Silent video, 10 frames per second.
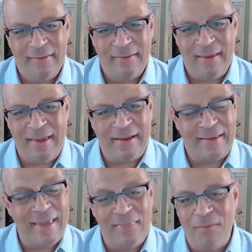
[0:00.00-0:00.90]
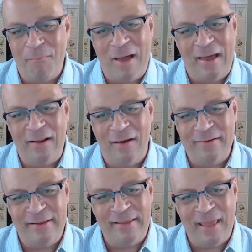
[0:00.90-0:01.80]
Yeah, again, the mod
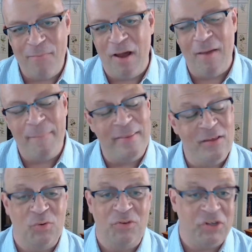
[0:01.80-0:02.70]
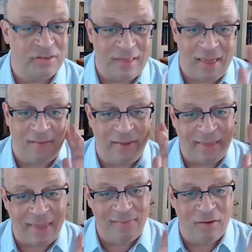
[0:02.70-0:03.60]
hunting came up, and this was just saying like,
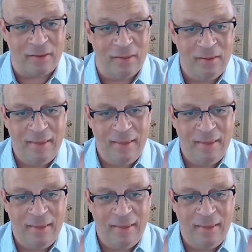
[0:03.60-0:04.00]
hey, look,